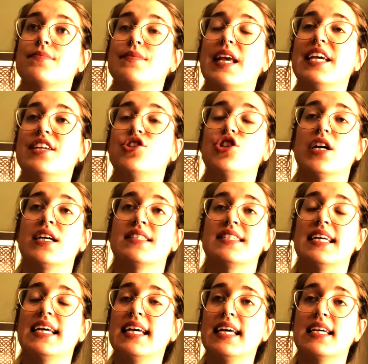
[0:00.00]
It
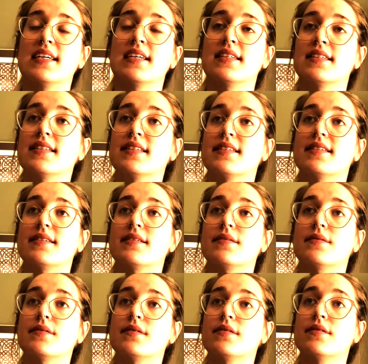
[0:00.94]
just is.
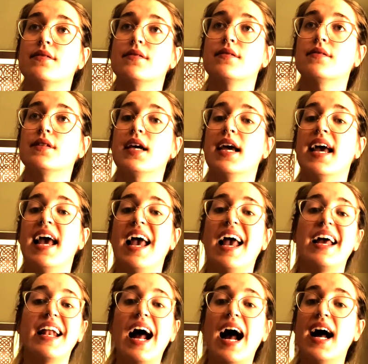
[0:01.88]

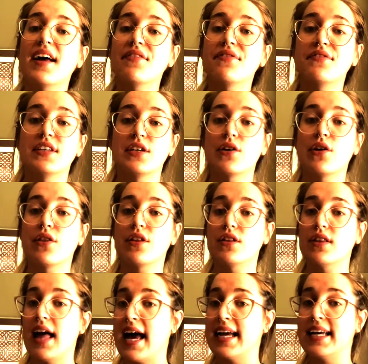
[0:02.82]
And I feel the
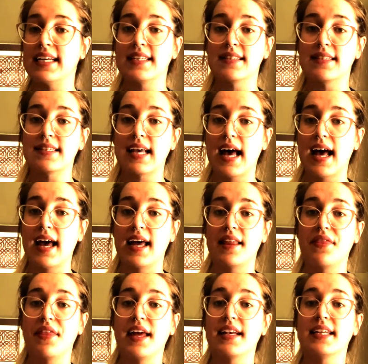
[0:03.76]
lion inside
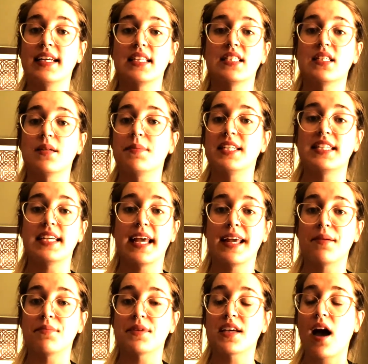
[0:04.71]
that needs to be
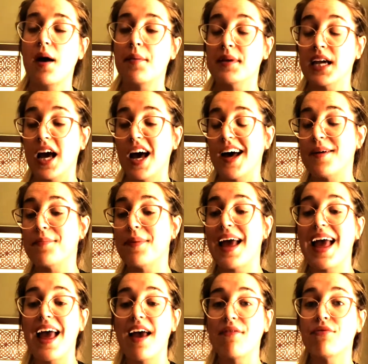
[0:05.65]
tamed coming up
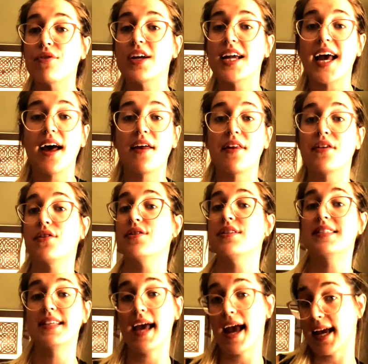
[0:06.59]
every other
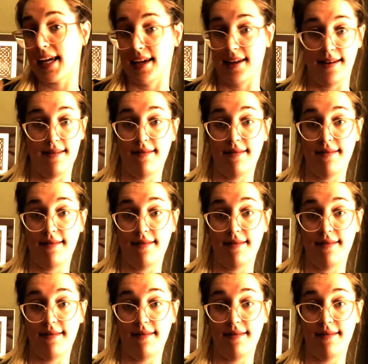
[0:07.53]
second.